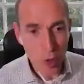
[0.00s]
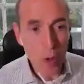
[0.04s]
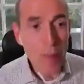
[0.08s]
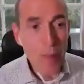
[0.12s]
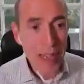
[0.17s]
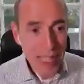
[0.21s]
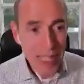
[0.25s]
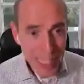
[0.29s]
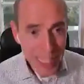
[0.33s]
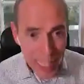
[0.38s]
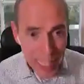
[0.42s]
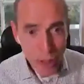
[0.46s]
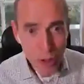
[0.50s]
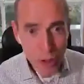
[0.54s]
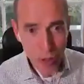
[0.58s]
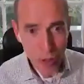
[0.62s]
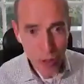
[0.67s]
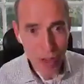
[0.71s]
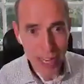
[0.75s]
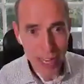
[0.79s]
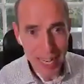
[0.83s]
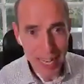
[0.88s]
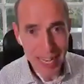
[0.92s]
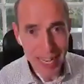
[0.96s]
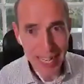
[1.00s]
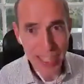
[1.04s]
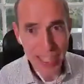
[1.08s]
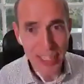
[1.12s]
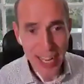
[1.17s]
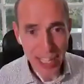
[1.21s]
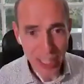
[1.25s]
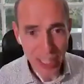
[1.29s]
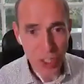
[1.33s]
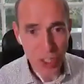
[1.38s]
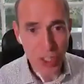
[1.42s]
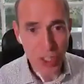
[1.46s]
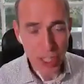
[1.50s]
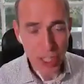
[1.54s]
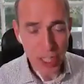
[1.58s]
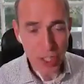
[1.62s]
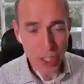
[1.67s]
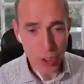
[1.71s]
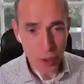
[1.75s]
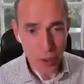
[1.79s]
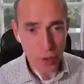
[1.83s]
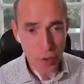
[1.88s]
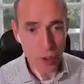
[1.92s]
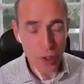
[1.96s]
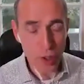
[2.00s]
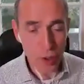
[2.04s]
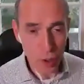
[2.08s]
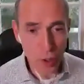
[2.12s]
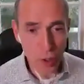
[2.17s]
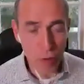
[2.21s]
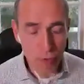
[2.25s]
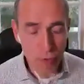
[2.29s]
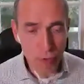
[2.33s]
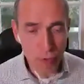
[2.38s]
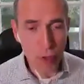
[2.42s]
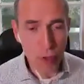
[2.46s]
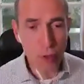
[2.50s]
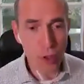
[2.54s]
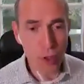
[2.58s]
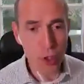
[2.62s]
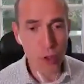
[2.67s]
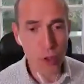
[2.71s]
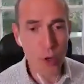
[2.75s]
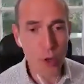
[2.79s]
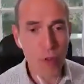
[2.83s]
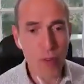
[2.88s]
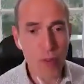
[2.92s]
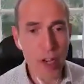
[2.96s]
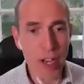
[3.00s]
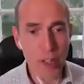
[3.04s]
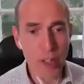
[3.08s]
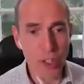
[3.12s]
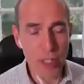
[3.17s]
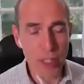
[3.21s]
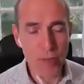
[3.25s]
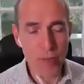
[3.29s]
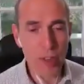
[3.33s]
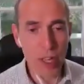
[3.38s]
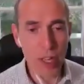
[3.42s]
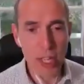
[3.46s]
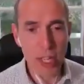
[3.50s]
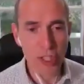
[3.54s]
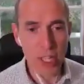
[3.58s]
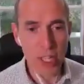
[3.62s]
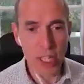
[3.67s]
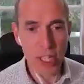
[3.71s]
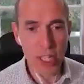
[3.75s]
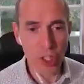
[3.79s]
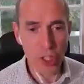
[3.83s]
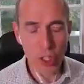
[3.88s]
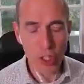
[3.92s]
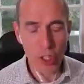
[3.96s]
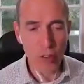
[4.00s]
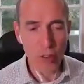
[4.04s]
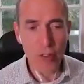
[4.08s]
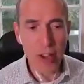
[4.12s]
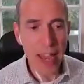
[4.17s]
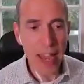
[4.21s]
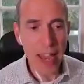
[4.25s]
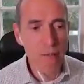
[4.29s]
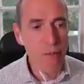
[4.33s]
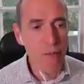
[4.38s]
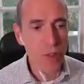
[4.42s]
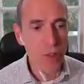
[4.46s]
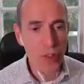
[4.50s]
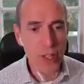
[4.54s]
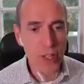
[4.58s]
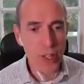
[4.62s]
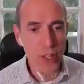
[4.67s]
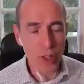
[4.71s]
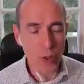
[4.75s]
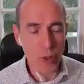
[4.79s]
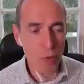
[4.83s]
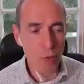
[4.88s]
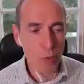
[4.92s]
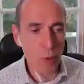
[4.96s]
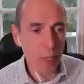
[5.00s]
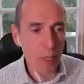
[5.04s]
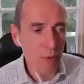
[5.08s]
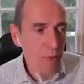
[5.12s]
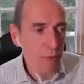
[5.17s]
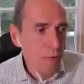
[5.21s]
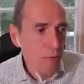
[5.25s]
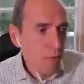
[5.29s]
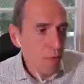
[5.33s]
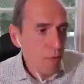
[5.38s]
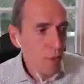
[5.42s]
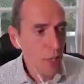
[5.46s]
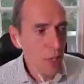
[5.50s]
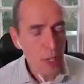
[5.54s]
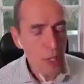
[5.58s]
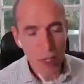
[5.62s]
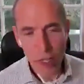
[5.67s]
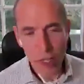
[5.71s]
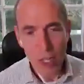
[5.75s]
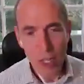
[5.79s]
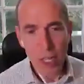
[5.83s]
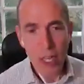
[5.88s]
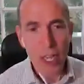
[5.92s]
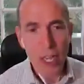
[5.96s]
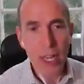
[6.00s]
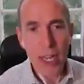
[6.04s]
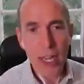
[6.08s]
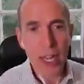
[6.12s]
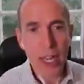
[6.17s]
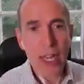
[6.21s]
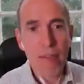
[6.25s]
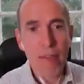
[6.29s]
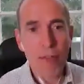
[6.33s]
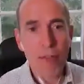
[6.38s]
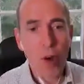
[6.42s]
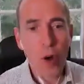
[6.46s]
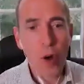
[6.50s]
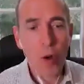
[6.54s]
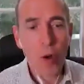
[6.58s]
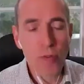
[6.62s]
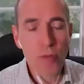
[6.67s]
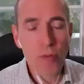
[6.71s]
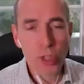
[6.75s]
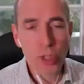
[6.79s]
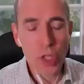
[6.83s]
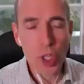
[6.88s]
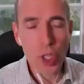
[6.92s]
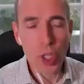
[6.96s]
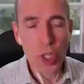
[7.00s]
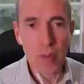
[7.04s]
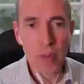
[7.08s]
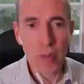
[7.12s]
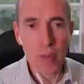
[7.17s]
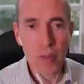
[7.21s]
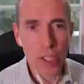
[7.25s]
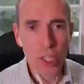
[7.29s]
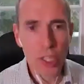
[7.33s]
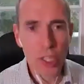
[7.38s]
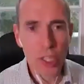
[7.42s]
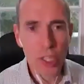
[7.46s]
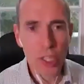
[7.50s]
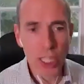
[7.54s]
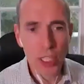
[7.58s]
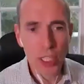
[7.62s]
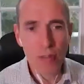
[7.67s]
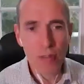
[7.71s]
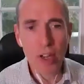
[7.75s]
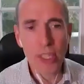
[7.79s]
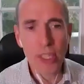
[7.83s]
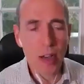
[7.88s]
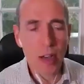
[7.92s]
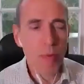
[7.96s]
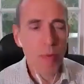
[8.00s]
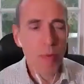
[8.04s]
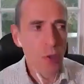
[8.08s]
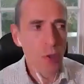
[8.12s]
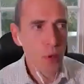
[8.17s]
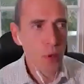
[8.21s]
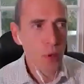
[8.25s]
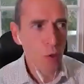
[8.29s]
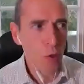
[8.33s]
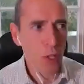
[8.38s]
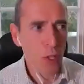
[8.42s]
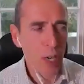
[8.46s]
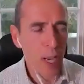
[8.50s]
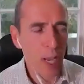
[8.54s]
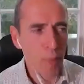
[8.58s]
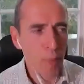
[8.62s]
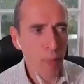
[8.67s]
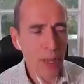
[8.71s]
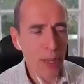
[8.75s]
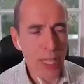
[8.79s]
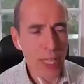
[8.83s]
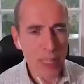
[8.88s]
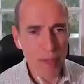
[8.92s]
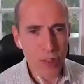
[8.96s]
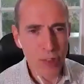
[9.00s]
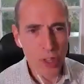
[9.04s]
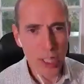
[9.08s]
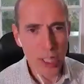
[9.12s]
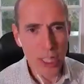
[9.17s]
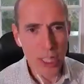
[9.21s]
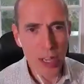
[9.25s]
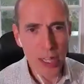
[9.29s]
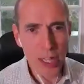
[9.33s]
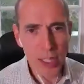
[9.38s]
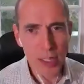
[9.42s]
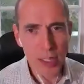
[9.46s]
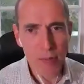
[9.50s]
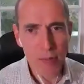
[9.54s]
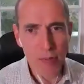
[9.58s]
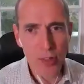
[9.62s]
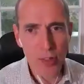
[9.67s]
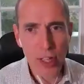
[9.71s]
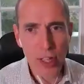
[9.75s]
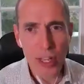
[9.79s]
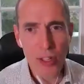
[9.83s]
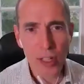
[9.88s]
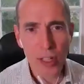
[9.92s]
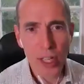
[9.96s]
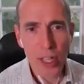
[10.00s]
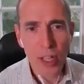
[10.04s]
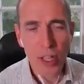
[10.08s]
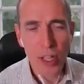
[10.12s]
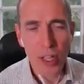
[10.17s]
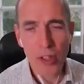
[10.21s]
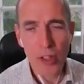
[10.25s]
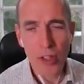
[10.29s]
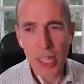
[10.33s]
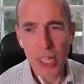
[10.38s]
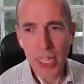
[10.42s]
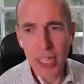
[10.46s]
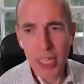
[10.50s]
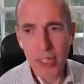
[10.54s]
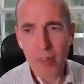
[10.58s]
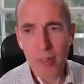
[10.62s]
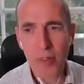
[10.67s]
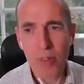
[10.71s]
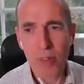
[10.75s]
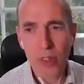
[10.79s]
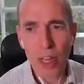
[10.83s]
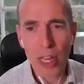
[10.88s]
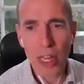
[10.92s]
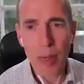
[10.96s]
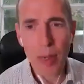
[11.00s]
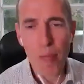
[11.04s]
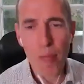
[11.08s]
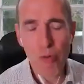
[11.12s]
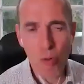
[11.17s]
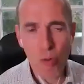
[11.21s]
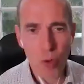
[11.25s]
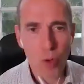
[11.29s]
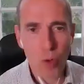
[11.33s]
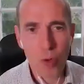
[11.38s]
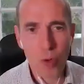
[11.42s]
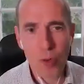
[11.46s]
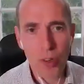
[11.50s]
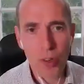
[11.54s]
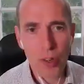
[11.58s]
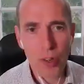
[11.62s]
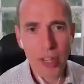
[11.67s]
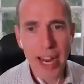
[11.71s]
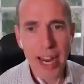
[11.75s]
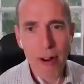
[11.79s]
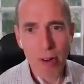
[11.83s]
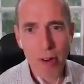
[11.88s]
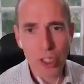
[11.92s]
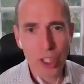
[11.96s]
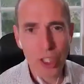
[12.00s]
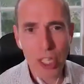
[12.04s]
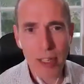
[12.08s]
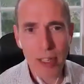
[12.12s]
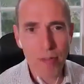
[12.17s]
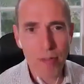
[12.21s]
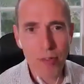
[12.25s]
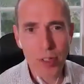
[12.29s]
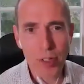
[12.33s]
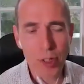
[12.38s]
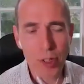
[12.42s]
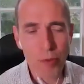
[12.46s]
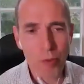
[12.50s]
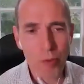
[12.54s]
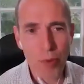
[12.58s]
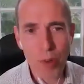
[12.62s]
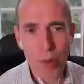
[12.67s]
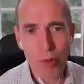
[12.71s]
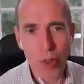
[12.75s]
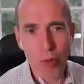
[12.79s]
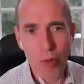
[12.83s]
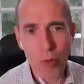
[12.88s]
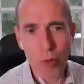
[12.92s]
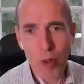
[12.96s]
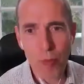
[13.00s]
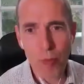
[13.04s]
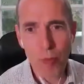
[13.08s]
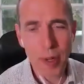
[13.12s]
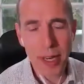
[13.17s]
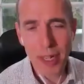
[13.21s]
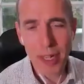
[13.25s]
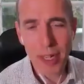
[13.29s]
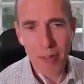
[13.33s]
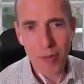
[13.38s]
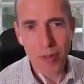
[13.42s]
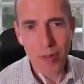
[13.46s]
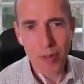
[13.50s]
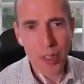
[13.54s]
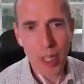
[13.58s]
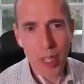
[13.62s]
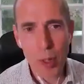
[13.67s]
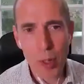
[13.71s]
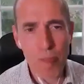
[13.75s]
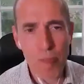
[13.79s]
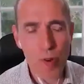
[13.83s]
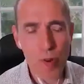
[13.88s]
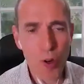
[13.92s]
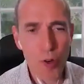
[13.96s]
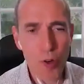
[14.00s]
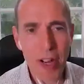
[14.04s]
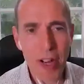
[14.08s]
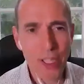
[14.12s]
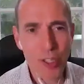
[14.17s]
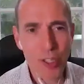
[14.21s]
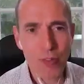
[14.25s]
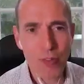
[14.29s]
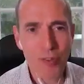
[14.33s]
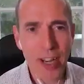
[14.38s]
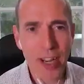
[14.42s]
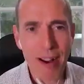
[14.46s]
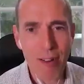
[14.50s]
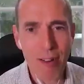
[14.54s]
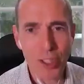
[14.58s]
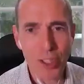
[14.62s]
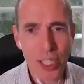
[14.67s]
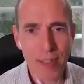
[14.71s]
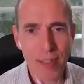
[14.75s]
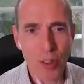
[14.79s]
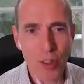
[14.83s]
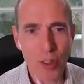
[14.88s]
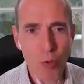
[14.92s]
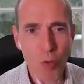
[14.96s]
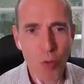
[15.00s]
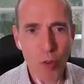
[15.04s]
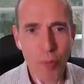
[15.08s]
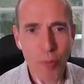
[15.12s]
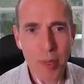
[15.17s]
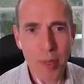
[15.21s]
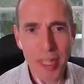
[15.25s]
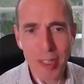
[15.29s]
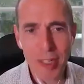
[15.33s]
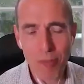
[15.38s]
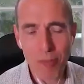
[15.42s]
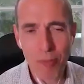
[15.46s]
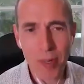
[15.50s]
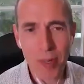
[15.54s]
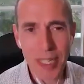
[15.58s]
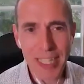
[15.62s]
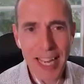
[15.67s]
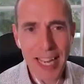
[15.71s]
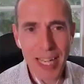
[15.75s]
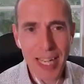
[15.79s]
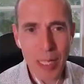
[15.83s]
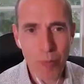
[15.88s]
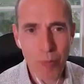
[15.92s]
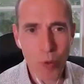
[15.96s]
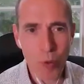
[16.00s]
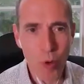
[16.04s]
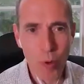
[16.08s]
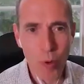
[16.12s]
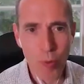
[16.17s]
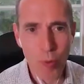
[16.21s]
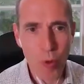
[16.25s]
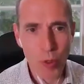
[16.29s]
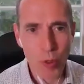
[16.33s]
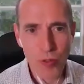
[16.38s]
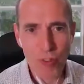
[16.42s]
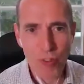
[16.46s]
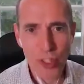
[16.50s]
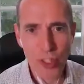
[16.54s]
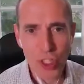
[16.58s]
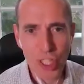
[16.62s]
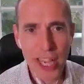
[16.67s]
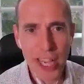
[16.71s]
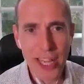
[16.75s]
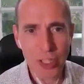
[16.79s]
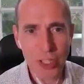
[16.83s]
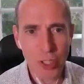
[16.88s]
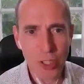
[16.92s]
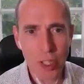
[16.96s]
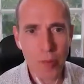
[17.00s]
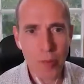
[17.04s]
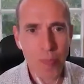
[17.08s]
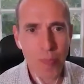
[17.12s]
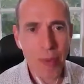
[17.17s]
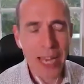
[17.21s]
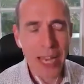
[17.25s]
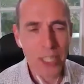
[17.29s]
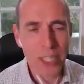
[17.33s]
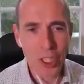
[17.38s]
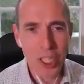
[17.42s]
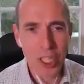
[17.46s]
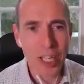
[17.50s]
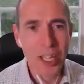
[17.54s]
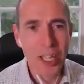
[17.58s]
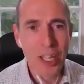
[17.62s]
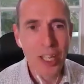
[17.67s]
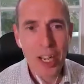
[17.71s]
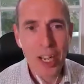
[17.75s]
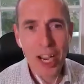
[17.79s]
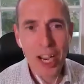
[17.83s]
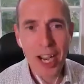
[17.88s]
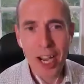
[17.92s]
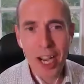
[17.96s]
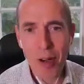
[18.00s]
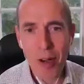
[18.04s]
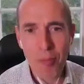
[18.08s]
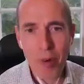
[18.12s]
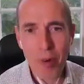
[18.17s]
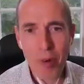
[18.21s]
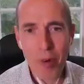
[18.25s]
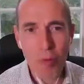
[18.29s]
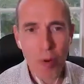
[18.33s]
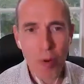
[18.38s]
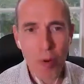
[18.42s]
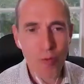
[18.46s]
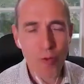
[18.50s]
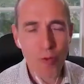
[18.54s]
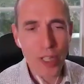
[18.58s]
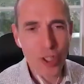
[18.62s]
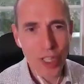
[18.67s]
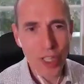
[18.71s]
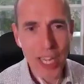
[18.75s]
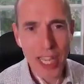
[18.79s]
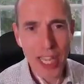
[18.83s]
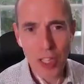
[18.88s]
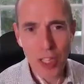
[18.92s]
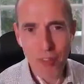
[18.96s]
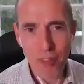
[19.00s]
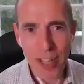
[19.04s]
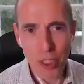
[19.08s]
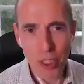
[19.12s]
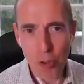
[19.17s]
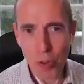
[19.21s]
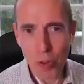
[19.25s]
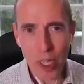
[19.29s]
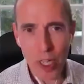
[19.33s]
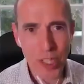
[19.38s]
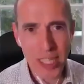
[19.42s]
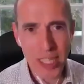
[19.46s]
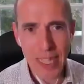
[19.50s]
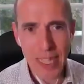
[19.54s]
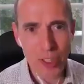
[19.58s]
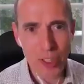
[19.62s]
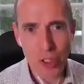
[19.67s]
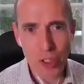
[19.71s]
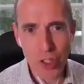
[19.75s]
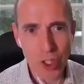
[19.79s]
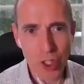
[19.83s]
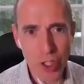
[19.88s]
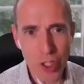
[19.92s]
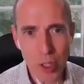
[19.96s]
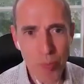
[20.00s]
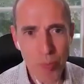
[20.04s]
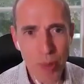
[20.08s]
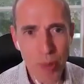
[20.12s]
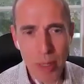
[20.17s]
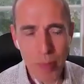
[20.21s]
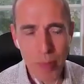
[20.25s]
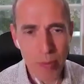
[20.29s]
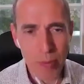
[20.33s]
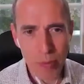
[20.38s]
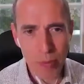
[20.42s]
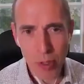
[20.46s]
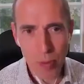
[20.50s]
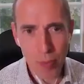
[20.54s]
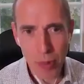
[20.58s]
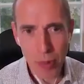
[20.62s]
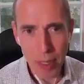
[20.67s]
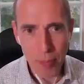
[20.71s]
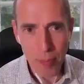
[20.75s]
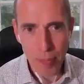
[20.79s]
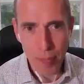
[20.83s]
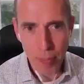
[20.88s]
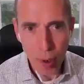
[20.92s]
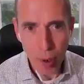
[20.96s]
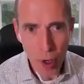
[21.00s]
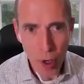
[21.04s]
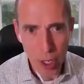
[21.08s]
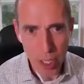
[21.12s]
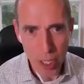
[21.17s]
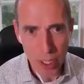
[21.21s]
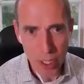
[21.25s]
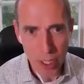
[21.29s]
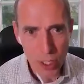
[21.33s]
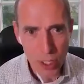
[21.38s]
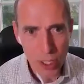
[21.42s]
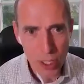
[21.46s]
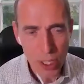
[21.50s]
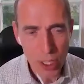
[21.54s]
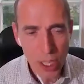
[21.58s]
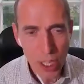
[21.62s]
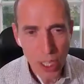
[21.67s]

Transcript: I mean, literally, it is existential. The future of our civilization, of everything that we've evolved to do over the years, I'm not sure that I believe in the kind of the liberal narrative that we've been, you know, the progressive narrative that we've been getting more and more sophisticated and better, and we've reached the end of history. I think that's just complete bollocks.